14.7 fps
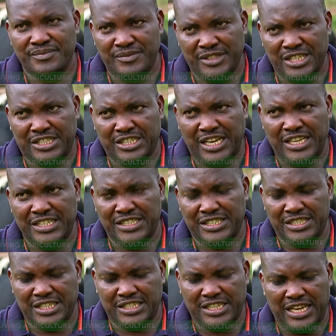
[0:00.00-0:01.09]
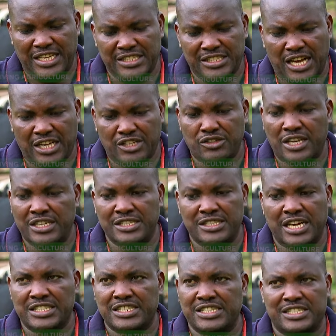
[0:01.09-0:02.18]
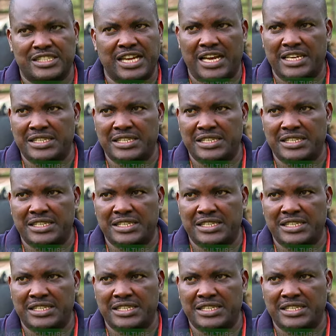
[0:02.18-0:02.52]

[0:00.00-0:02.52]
The challenge, the challenge actually doesn't die.